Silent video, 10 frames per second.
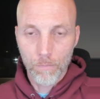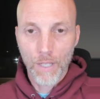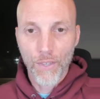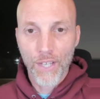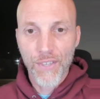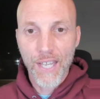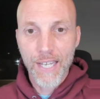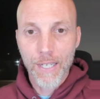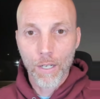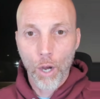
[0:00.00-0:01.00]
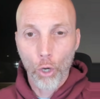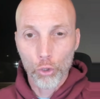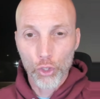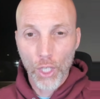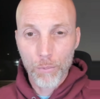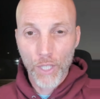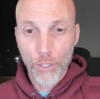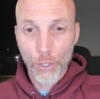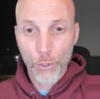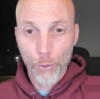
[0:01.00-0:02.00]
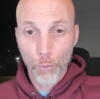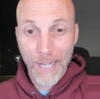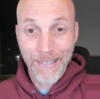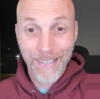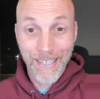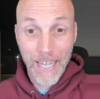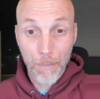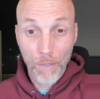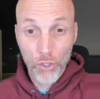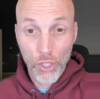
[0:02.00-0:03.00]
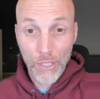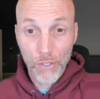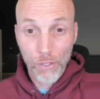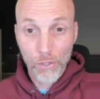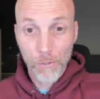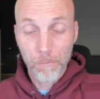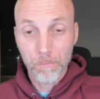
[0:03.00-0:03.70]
that they are subject to you in the name of Jesus